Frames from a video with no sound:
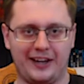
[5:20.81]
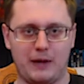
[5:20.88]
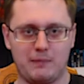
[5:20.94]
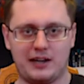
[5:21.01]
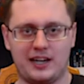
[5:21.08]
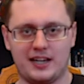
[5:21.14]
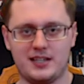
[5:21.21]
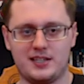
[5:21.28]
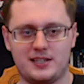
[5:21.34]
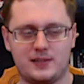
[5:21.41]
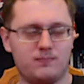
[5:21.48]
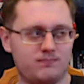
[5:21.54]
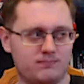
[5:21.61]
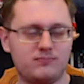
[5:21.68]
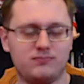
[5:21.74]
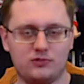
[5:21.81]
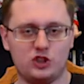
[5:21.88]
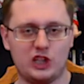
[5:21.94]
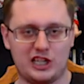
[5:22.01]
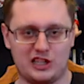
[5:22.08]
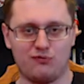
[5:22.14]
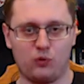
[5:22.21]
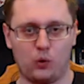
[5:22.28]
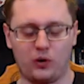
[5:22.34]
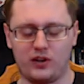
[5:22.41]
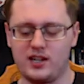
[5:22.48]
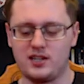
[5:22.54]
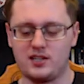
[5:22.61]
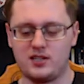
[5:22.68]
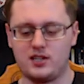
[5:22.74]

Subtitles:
I mean, he's Jason Voorhees.